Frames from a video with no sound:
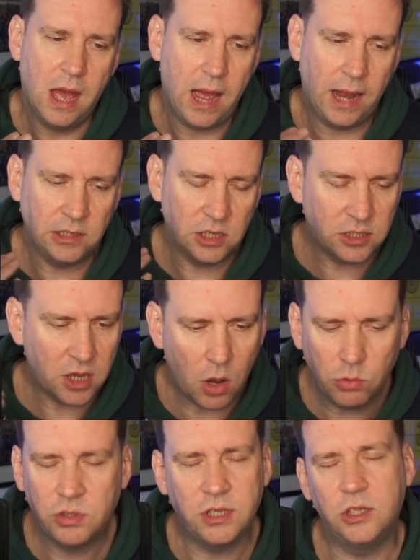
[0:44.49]
And this
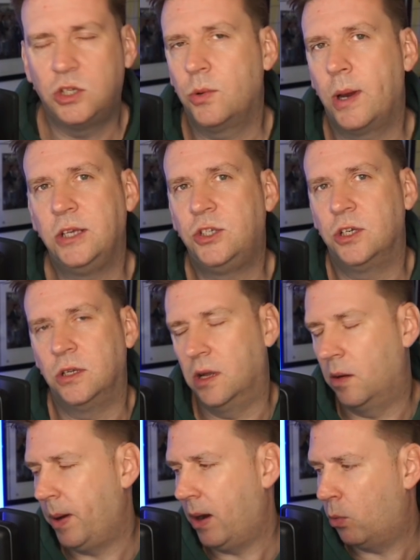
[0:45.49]
whole situation
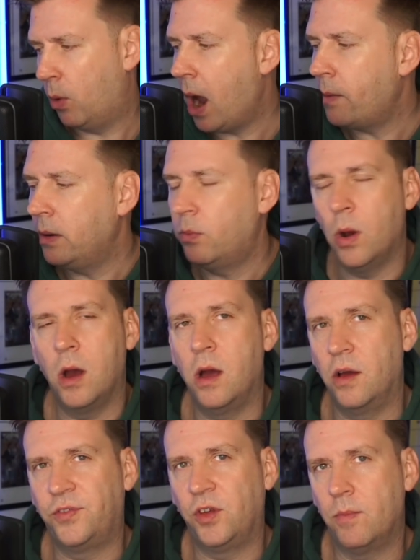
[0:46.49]
about where we were
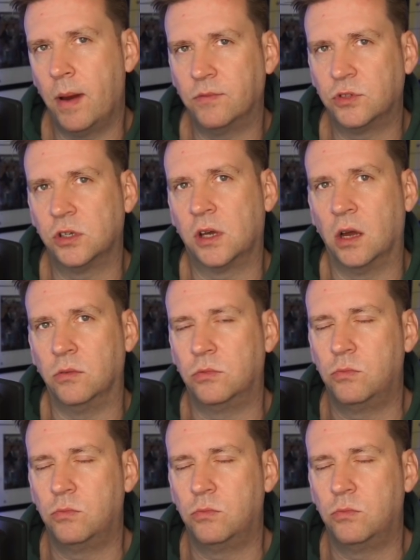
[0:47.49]
a few months ago,